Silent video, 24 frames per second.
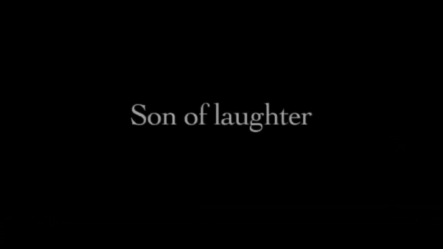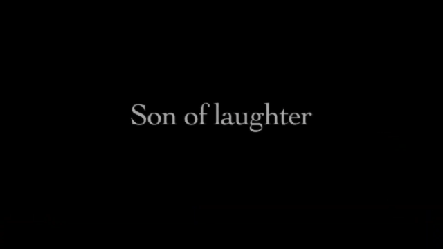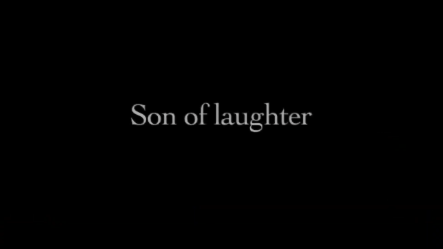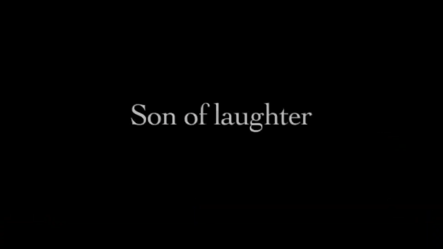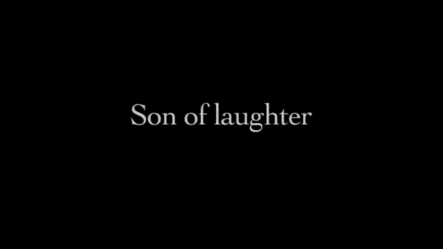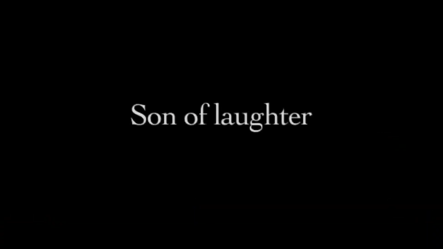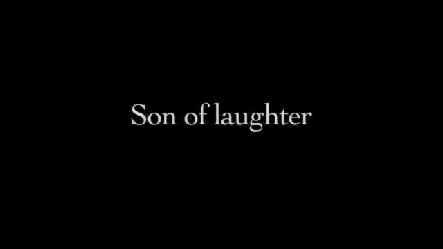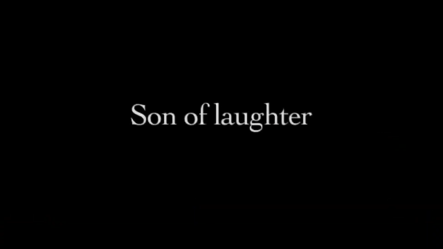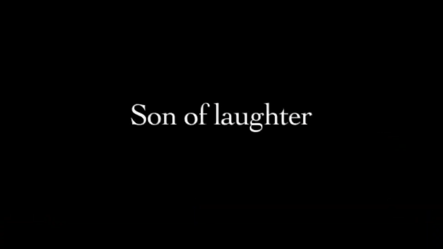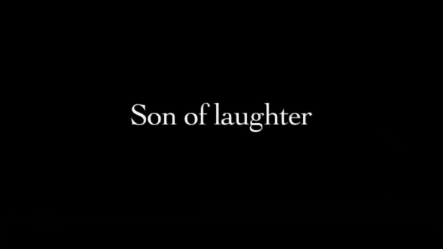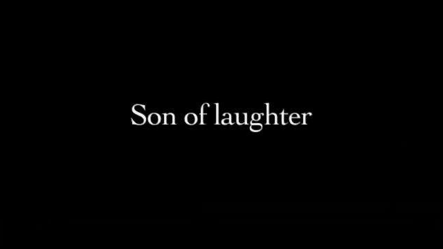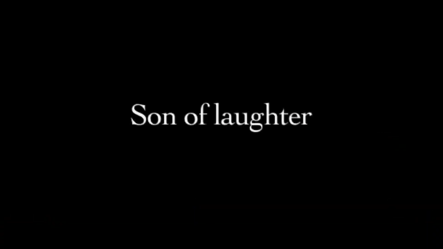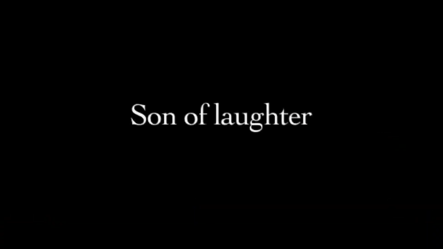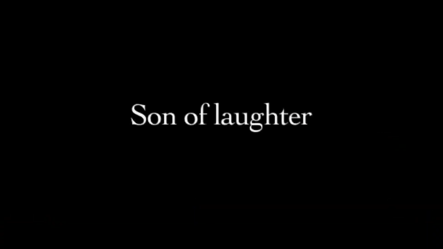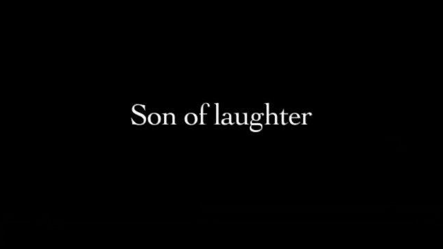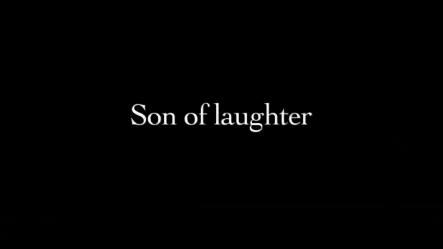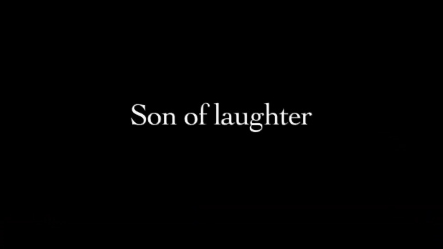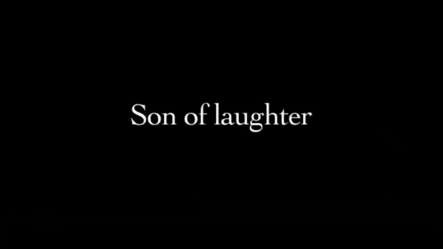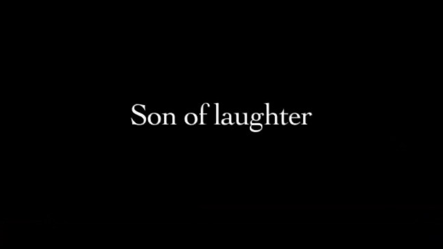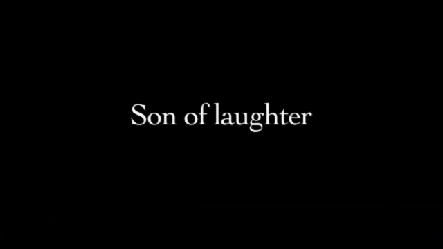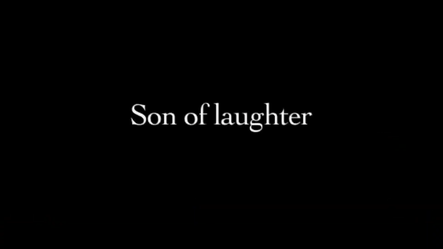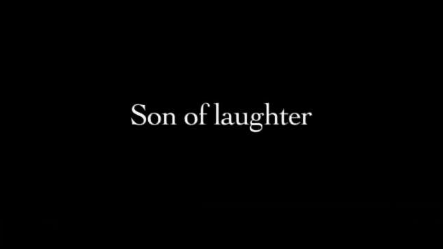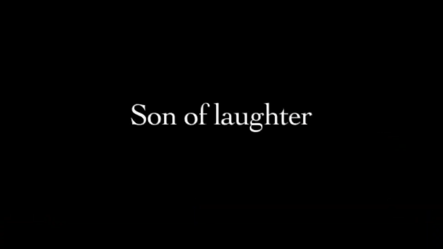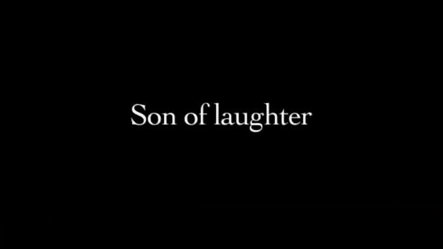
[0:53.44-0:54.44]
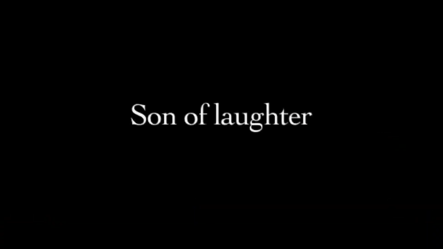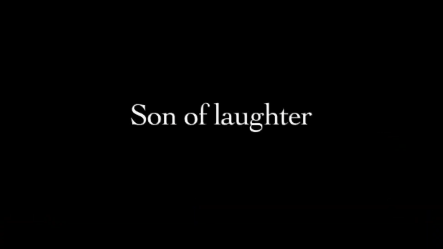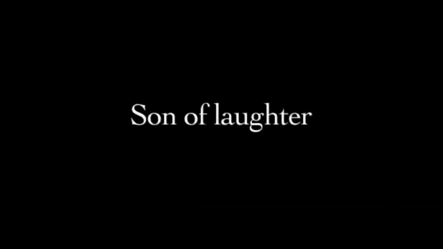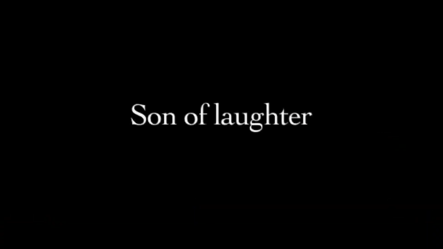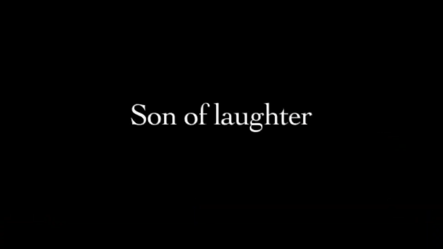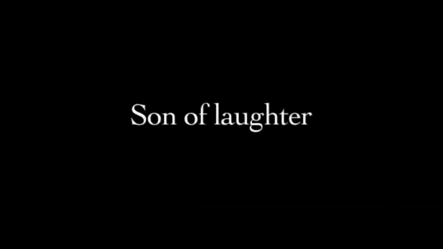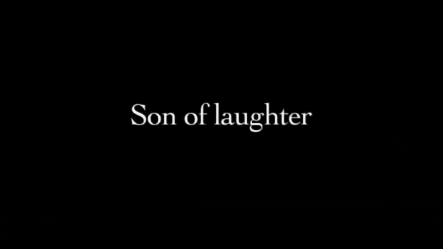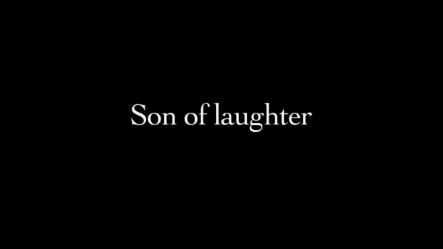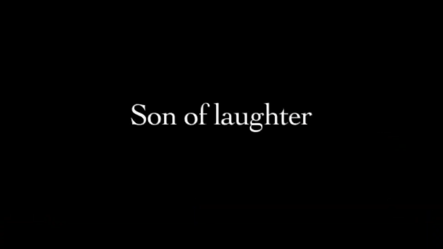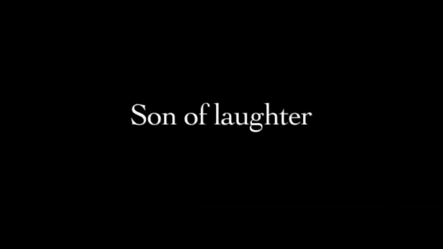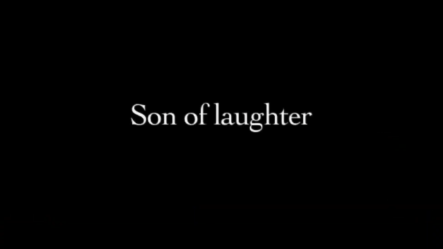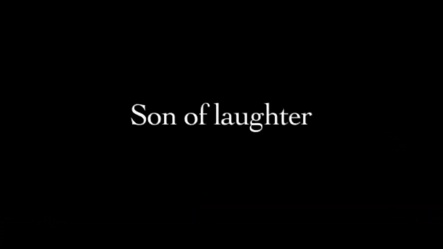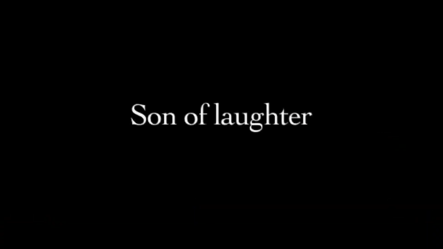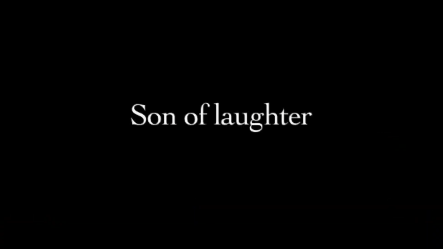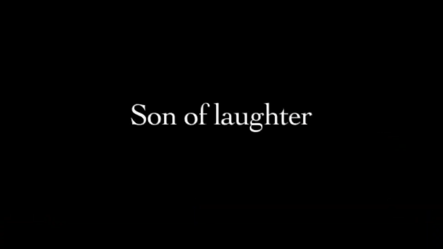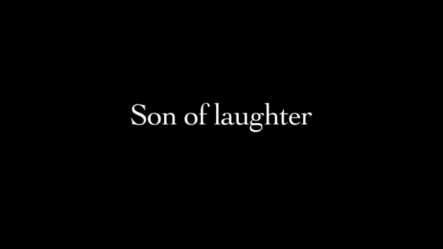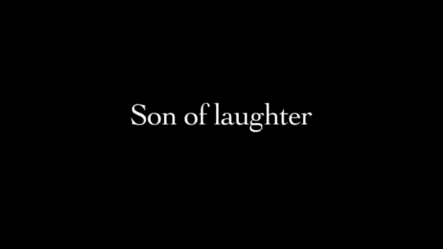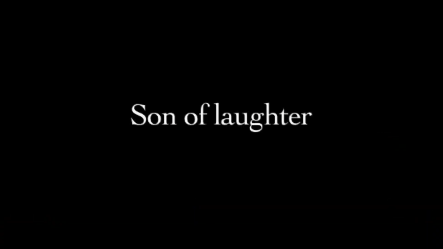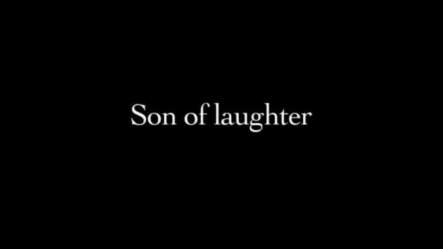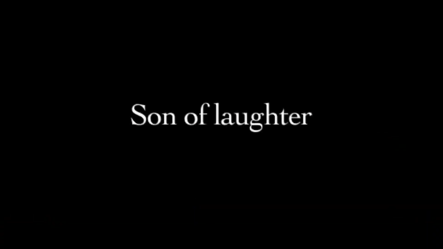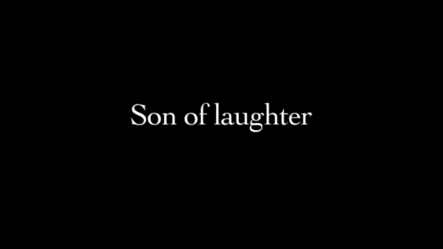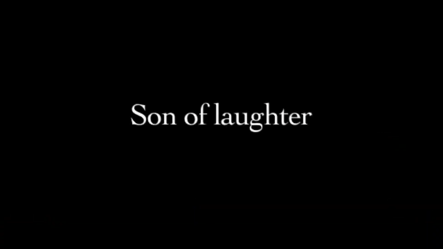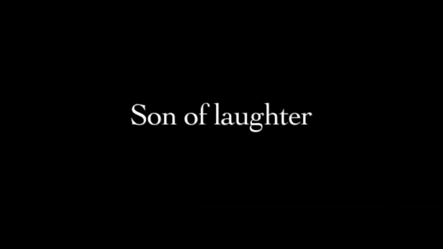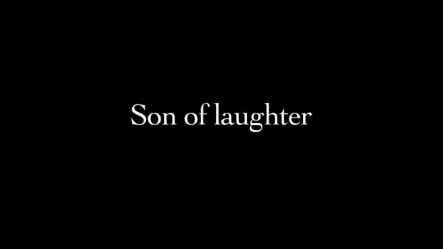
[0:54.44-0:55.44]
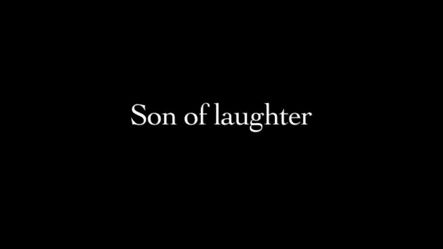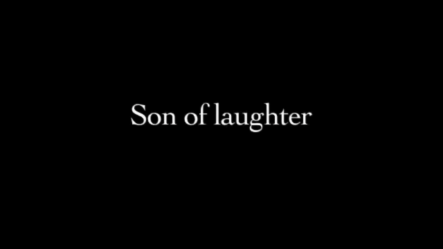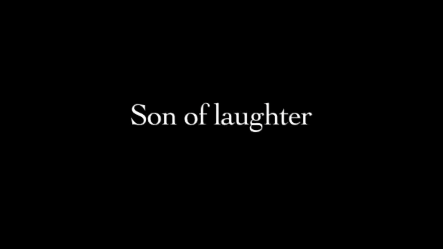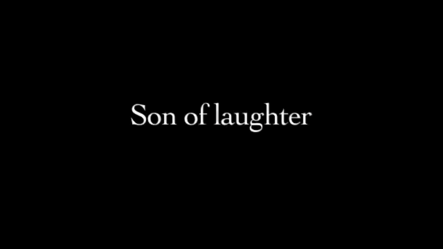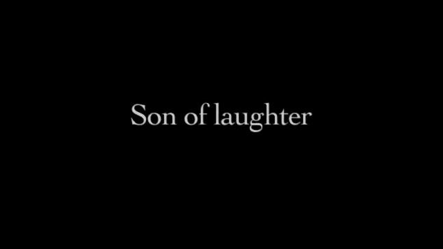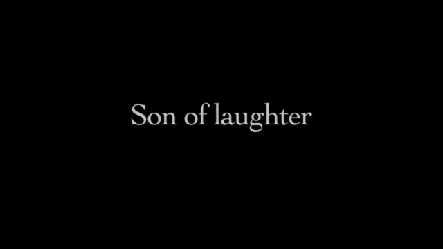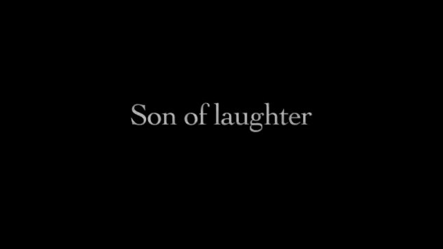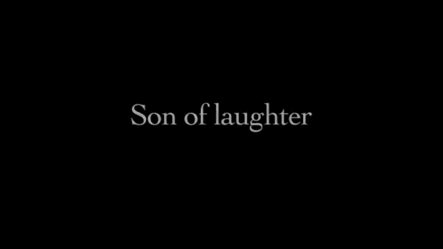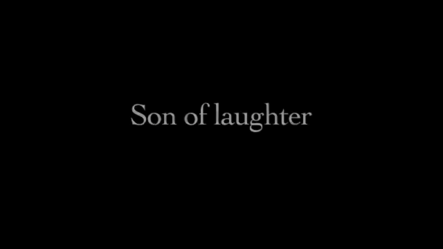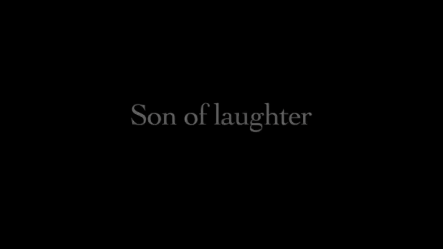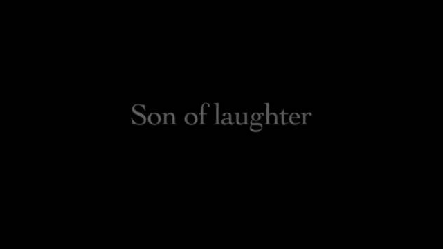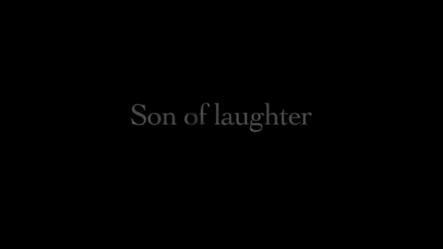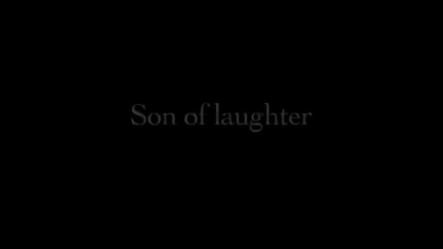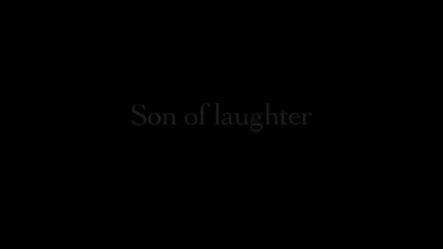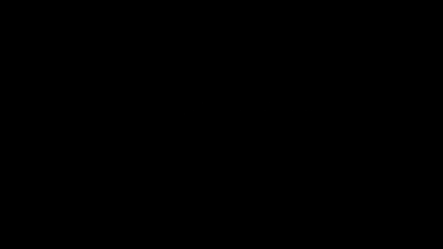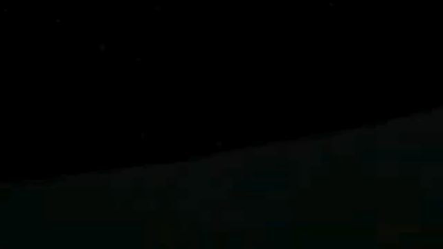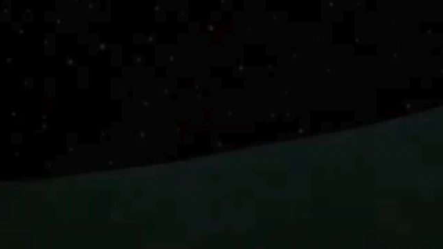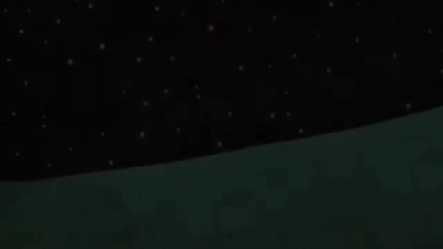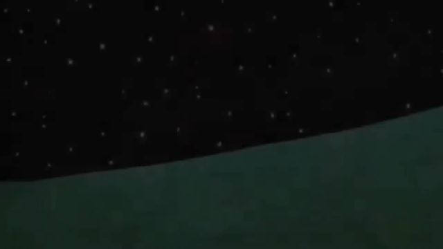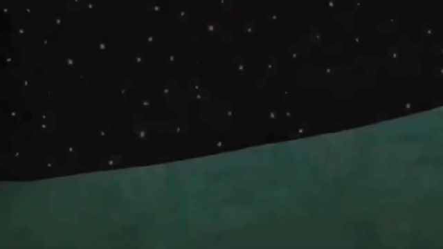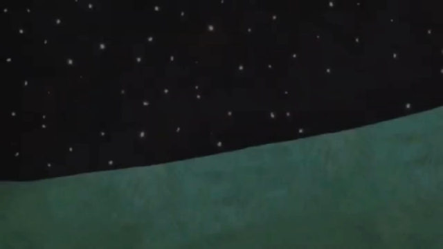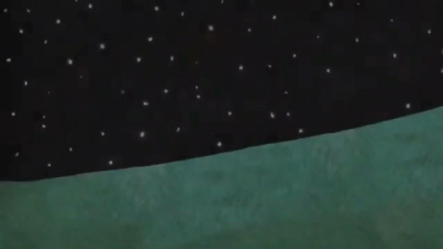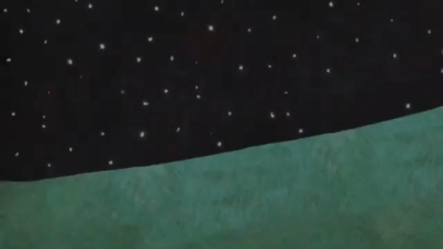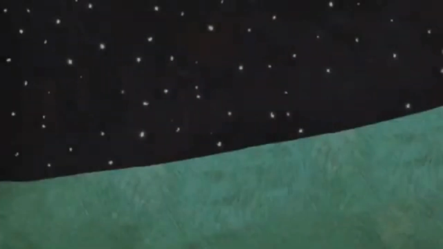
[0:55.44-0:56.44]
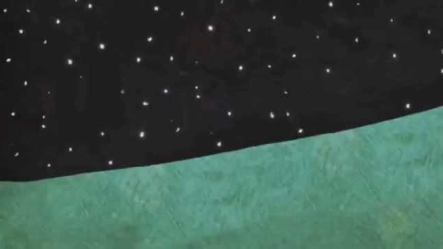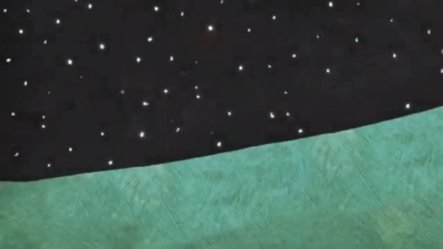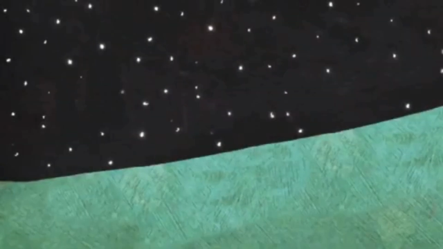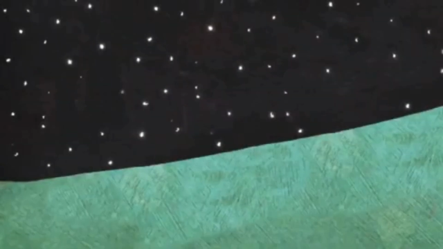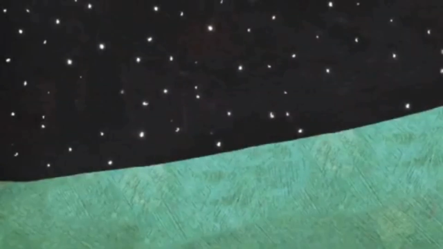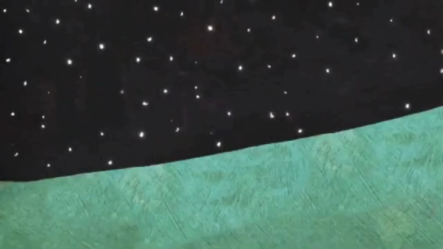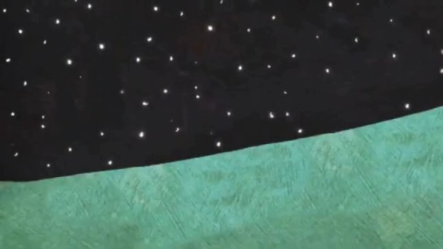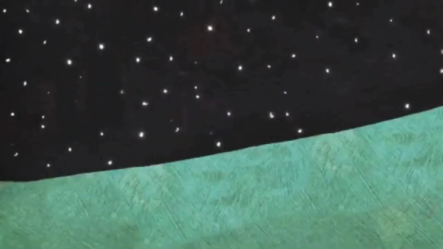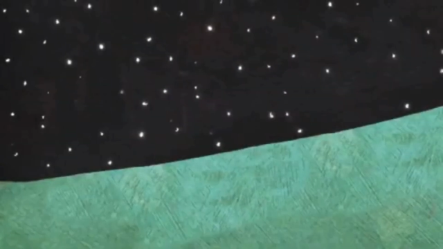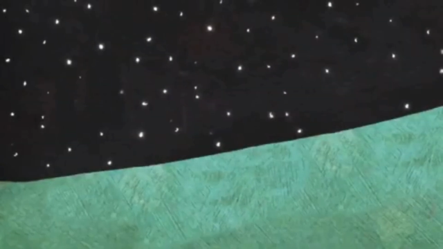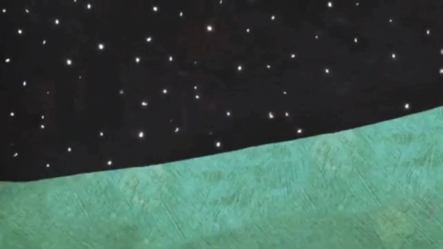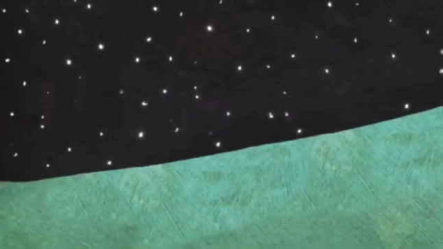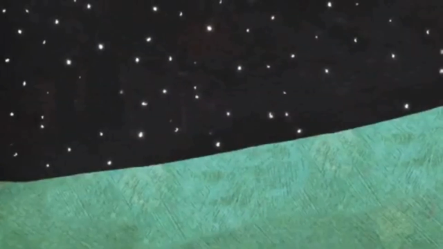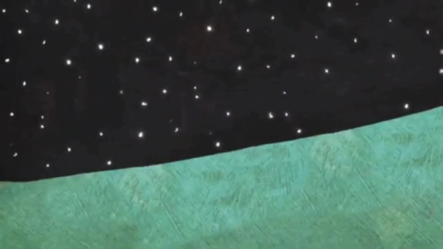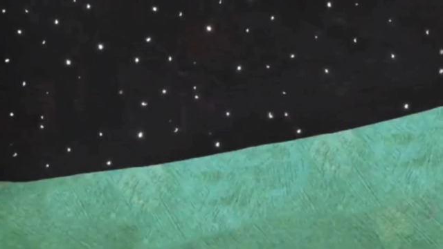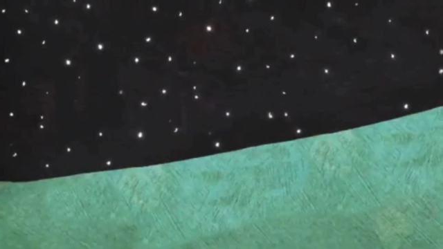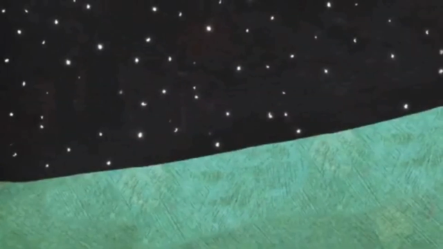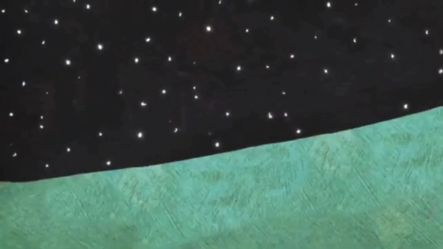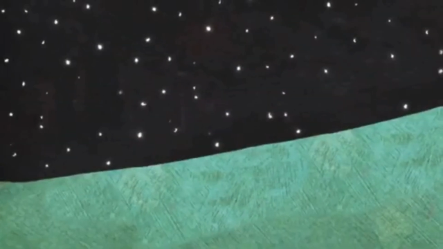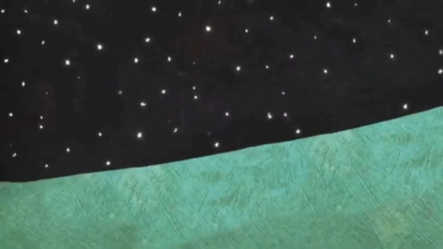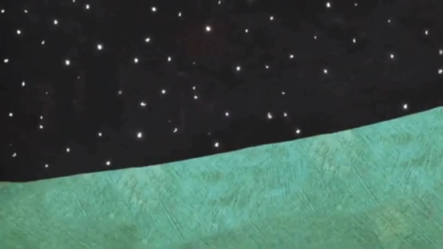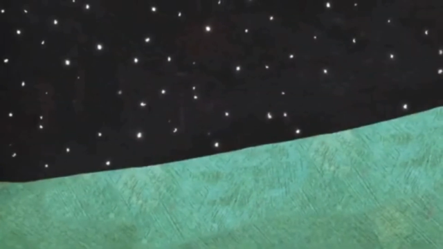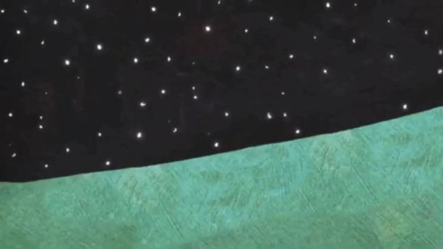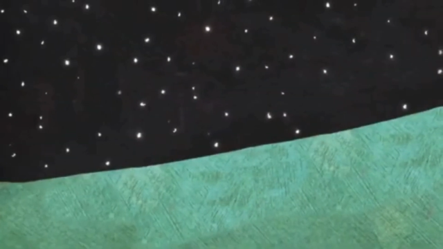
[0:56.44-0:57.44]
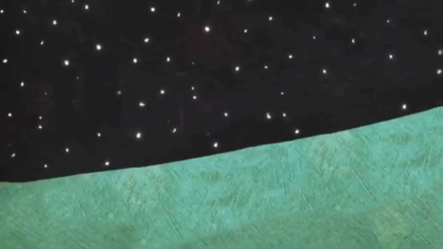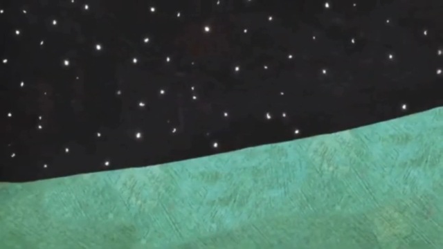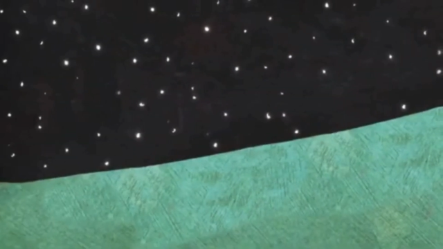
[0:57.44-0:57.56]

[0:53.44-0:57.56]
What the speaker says: No face is visible, so there are no lips to read.